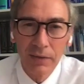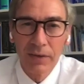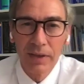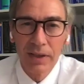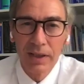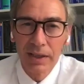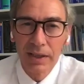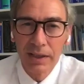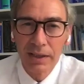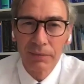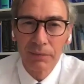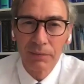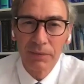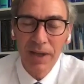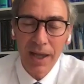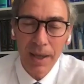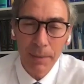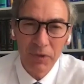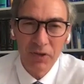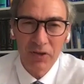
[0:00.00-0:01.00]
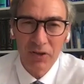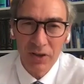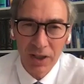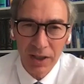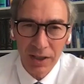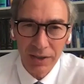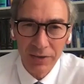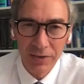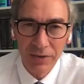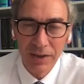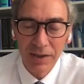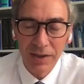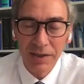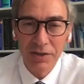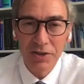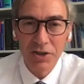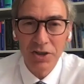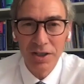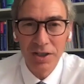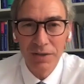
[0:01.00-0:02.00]
the abstracts that
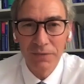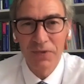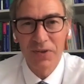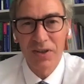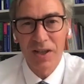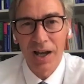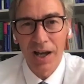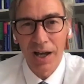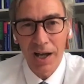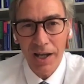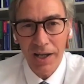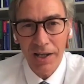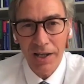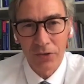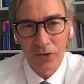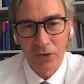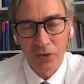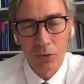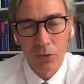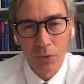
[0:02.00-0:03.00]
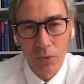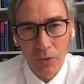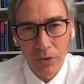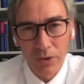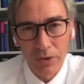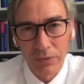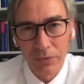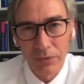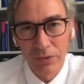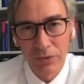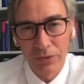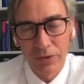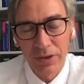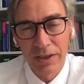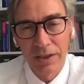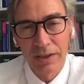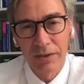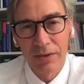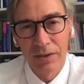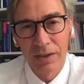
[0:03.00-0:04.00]
achieved the highest score
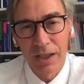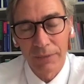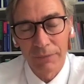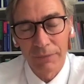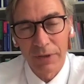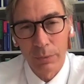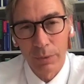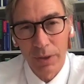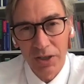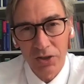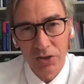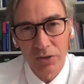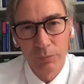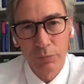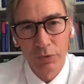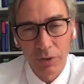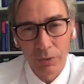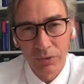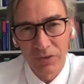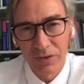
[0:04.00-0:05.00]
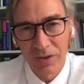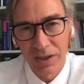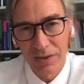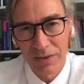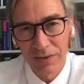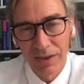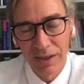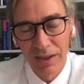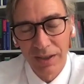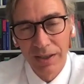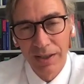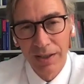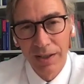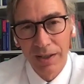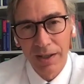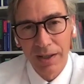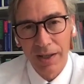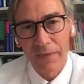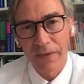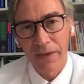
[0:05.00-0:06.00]
during the evaluation process
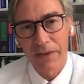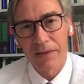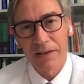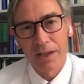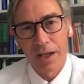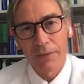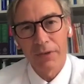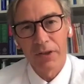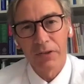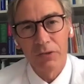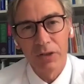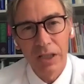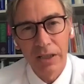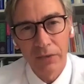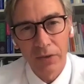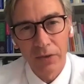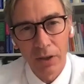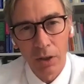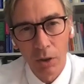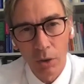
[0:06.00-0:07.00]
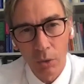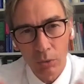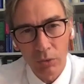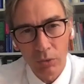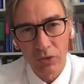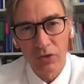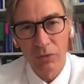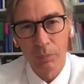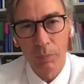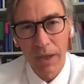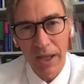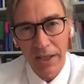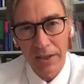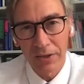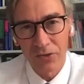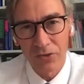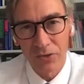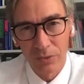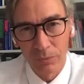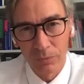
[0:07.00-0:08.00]
and that covered really the whole
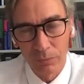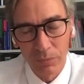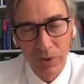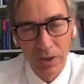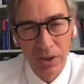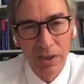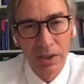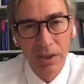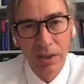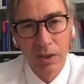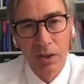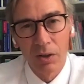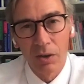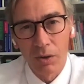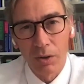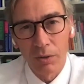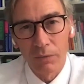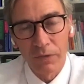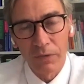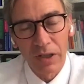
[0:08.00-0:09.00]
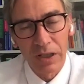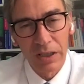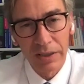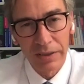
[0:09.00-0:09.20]
spectrum of